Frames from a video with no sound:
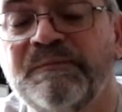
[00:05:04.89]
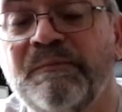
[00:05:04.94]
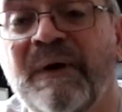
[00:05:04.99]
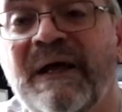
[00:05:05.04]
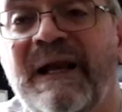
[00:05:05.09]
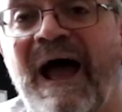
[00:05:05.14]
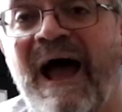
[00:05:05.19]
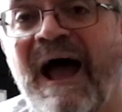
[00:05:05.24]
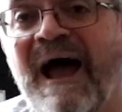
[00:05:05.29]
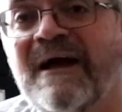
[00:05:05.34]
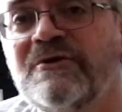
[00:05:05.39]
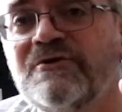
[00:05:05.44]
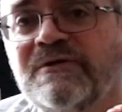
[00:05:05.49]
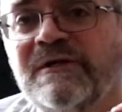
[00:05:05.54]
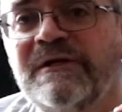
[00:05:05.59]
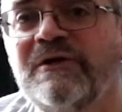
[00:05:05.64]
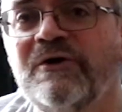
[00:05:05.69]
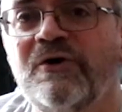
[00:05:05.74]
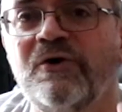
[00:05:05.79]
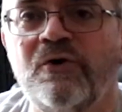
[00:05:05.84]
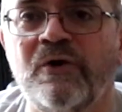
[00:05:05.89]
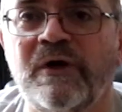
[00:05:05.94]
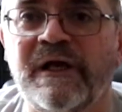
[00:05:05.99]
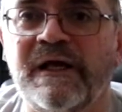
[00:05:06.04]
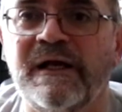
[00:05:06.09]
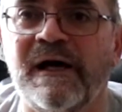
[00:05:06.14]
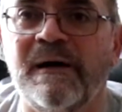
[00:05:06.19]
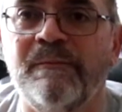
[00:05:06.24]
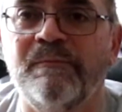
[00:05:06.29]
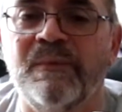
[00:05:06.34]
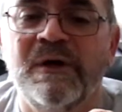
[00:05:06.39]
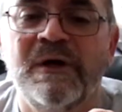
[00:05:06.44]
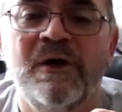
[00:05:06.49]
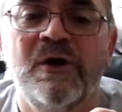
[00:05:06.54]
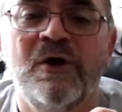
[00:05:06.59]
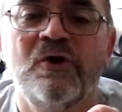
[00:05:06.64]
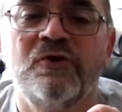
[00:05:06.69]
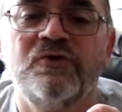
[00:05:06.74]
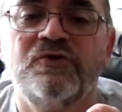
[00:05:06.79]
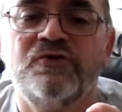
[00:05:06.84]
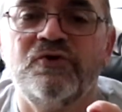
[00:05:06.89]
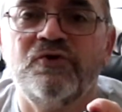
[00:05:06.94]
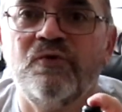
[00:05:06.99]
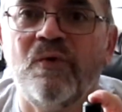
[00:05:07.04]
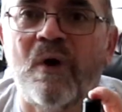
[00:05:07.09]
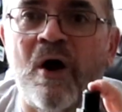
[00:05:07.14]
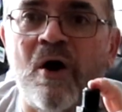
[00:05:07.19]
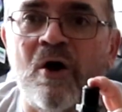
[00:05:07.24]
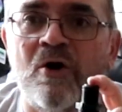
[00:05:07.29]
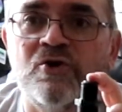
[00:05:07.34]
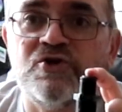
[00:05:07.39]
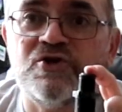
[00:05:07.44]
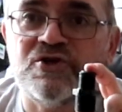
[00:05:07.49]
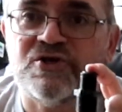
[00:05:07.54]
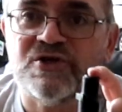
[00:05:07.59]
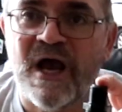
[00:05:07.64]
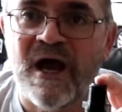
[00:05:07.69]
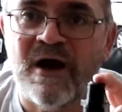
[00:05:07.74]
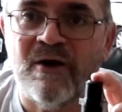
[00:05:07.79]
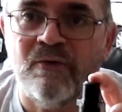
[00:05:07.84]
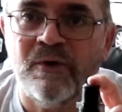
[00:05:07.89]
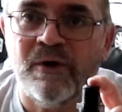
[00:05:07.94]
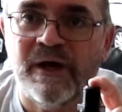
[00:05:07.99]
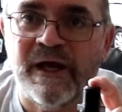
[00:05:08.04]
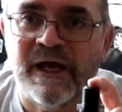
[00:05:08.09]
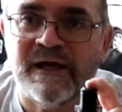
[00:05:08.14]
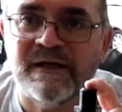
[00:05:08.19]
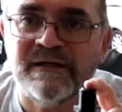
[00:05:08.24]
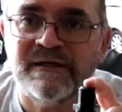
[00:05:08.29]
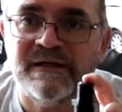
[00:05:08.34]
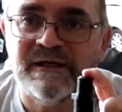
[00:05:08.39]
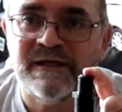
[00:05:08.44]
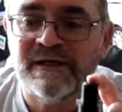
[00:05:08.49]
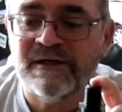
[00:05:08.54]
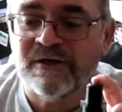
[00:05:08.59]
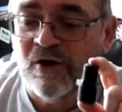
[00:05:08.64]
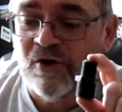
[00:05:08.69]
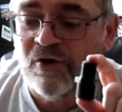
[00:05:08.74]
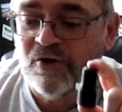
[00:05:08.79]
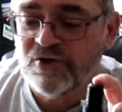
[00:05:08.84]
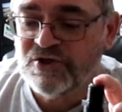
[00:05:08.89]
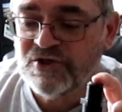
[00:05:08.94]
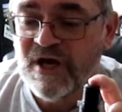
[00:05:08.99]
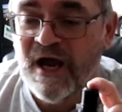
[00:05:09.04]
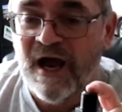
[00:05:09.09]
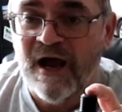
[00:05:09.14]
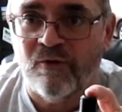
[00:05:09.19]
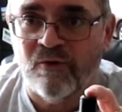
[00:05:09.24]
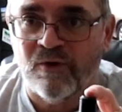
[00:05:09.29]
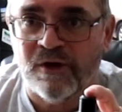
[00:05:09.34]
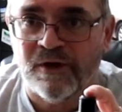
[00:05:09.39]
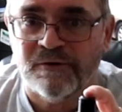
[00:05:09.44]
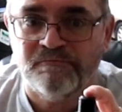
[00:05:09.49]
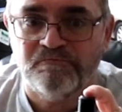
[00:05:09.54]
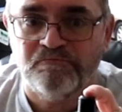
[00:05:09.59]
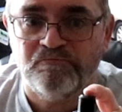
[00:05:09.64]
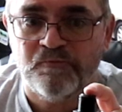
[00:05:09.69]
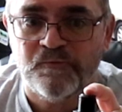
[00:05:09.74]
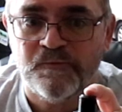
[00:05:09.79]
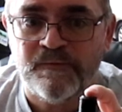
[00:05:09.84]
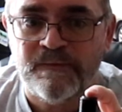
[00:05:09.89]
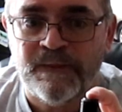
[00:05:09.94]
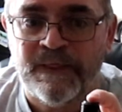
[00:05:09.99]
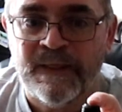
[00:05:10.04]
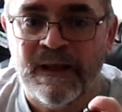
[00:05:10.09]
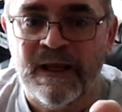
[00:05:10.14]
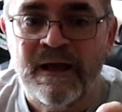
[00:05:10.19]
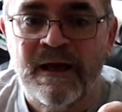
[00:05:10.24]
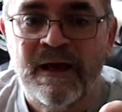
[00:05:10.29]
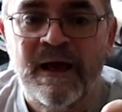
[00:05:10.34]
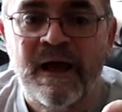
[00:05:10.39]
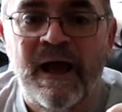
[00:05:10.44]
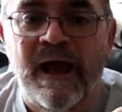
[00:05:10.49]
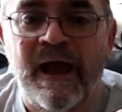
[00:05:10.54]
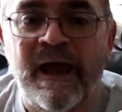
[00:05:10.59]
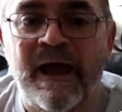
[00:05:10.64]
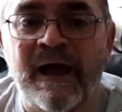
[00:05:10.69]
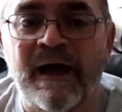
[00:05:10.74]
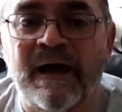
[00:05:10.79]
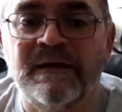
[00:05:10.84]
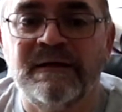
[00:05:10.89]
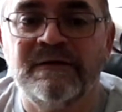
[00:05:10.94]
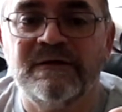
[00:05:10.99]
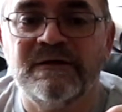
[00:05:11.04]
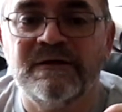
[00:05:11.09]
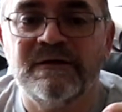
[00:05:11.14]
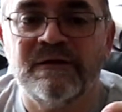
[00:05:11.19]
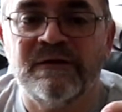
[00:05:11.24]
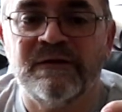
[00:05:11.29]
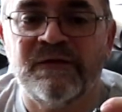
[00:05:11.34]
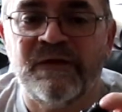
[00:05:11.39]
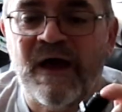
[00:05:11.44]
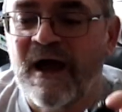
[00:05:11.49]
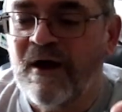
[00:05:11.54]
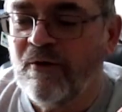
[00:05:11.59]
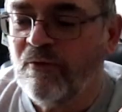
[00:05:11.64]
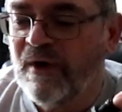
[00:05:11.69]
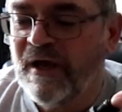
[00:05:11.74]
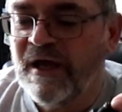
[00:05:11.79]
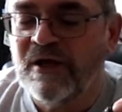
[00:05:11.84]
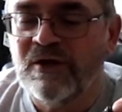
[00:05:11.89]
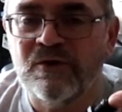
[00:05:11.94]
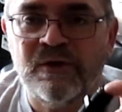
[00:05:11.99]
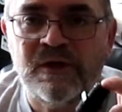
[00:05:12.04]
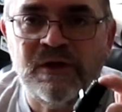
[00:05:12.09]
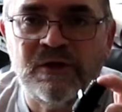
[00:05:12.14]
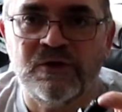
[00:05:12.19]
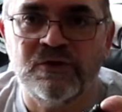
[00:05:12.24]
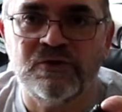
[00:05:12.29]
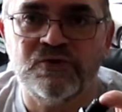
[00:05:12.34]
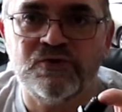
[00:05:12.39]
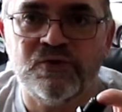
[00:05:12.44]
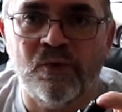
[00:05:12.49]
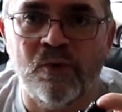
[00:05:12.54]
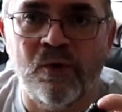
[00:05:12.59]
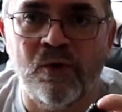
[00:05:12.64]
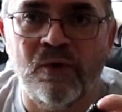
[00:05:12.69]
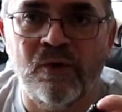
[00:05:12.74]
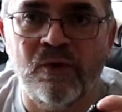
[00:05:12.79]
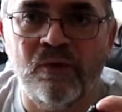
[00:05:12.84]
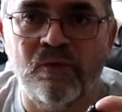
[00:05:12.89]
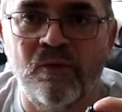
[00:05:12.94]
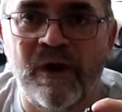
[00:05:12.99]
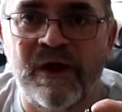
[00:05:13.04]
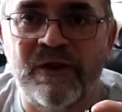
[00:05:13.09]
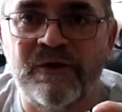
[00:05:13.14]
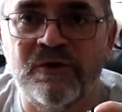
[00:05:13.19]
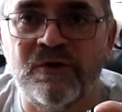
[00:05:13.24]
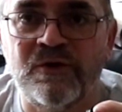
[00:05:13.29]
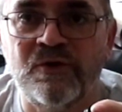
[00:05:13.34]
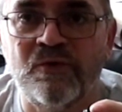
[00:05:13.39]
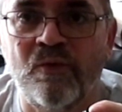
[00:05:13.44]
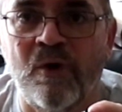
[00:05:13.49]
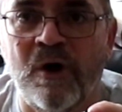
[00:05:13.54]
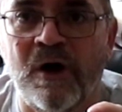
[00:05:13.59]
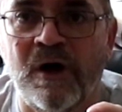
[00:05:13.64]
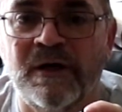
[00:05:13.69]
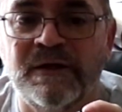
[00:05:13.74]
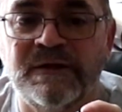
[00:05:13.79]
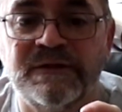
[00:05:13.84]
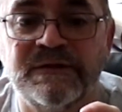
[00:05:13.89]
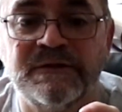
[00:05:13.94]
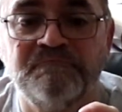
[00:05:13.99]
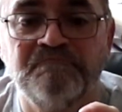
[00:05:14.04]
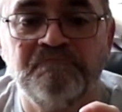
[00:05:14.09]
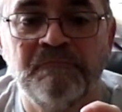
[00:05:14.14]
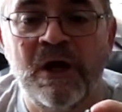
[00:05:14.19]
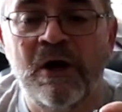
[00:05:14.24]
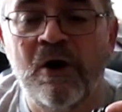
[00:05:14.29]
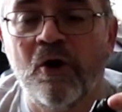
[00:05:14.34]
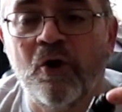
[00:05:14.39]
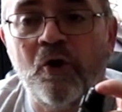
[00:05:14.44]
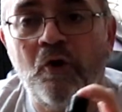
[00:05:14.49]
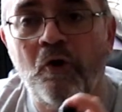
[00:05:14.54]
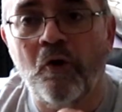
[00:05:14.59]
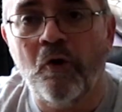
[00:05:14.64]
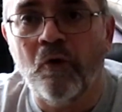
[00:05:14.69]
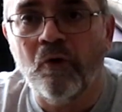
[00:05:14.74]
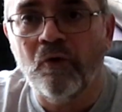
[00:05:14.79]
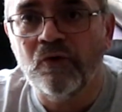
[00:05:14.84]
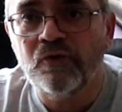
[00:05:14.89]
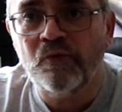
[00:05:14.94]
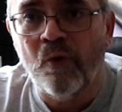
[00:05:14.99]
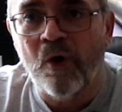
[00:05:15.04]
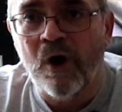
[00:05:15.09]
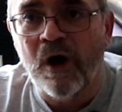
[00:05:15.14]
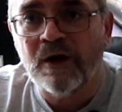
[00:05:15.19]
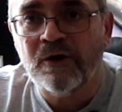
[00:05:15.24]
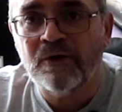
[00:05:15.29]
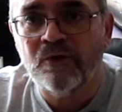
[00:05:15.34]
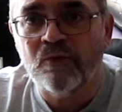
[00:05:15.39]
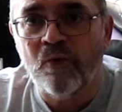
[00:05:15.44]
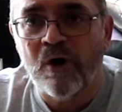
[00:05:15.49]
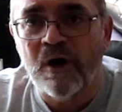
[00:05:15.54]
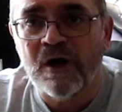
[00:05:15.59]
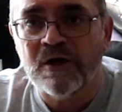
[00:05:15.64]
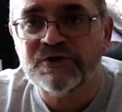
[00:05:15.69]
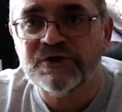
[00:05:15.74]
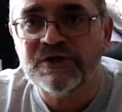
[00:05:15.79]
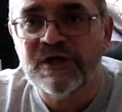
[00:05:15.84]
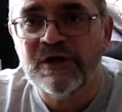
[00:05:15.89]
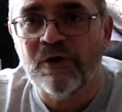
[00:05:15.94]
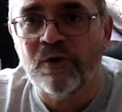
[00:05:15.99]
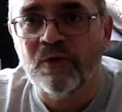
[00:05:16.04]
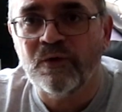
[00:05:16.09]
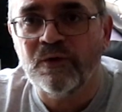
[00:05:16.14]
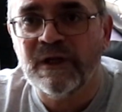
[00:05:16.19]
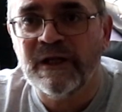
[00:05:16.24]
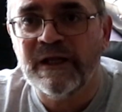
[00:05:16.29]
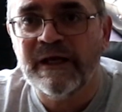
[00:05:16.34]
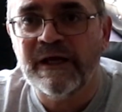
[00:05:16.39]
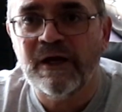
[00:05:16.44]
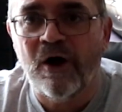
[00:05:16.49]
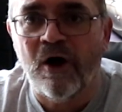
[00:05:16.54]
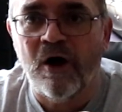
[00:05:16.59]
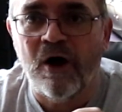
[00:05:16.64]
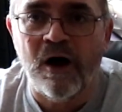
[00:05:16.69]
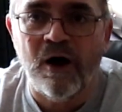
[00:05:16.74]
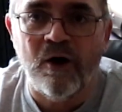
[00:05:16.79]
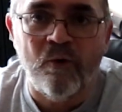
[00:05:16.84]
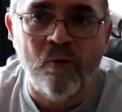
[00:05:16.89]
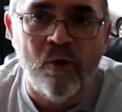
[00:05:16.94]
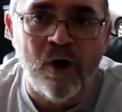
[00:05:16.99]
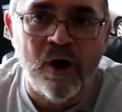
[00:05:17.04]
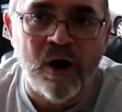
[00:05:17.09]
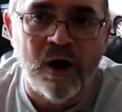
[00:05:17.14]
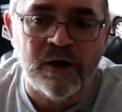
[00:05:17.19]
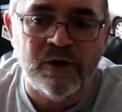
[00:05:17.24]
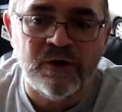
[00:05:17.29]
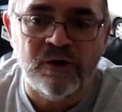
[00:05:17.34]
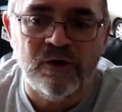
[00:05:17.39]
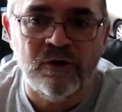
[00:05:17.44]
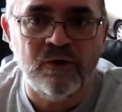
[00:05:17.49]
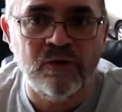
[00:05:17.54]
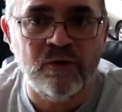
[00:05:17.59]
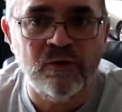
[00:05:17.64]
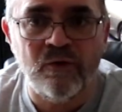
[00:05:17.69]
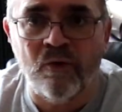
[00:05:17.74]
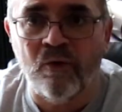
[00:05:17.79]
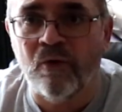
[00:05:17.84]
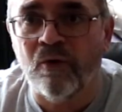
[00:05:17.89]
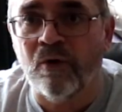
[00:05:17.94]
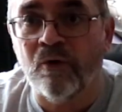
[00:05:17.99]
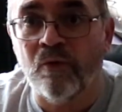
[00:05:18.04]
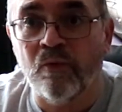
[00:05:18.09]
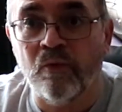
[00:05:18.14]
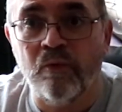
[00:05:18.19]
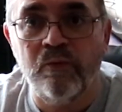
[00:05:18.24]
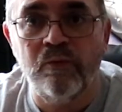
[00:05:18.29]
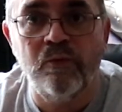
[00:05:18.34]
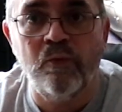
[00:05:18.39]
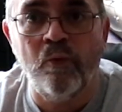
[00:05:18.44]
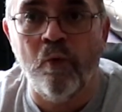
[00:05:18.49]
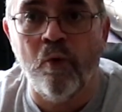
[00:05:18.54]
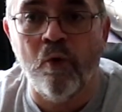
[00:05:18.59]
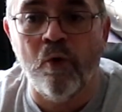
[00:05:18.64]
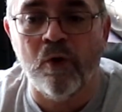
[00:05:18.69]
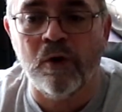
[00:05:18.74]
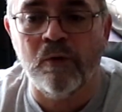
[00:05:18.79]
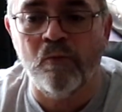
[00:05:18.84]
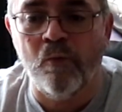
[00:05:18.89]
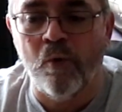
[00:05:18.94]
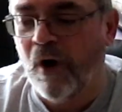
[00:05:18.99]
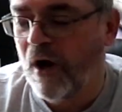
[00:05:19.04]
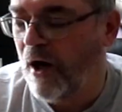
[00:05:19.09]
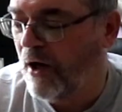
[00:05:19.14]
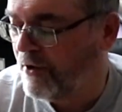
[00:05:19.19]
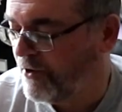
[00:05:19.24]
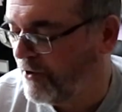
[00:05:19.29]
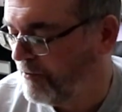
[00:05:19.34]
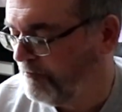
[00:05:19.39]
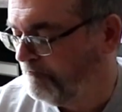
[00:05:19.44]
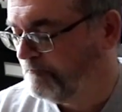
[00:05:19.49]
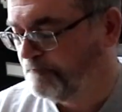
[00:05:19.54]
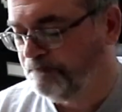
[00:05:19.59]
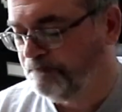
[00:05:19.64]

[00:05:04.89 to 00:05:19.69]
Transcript: but actually to hook it up to our shower head in our shower. And that way you can control whether you want cold water washing only, hot water, or warm water.